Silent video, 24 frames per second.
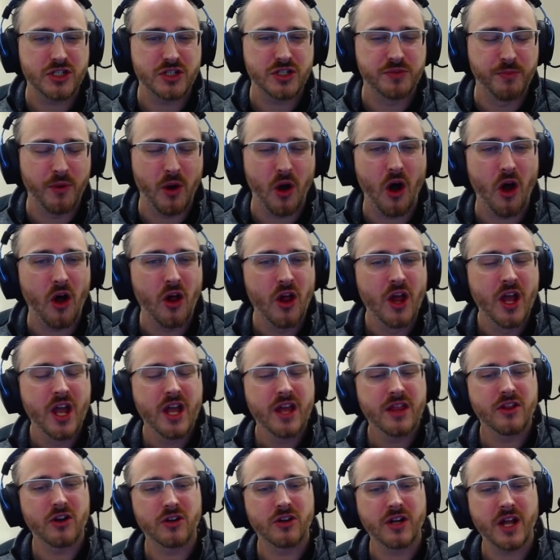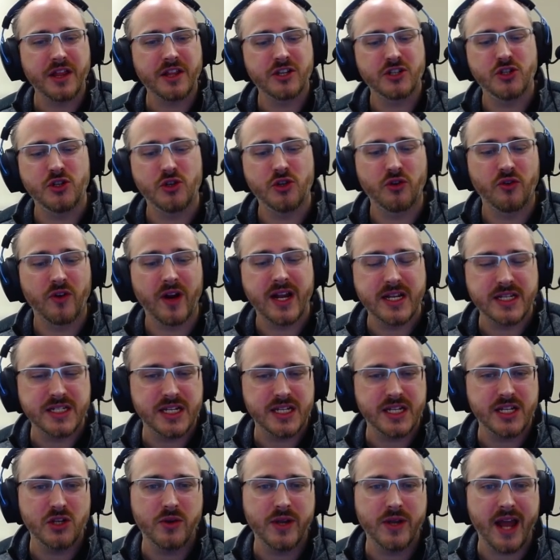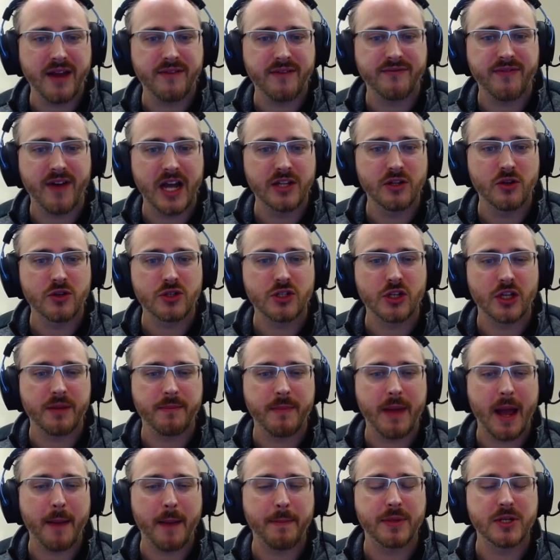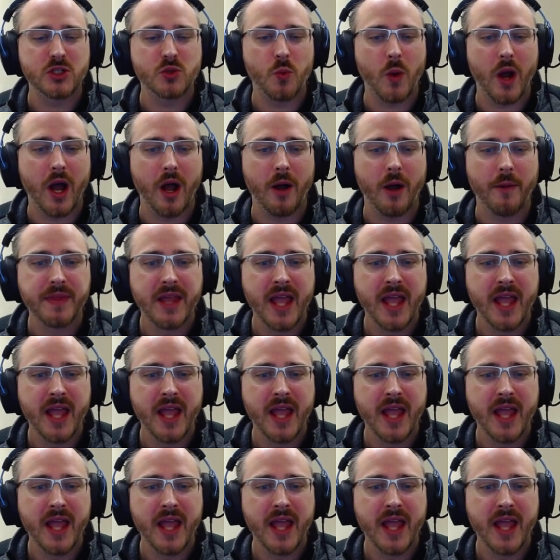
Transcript: small. They're nothing too crazy. You can find those on the map as well.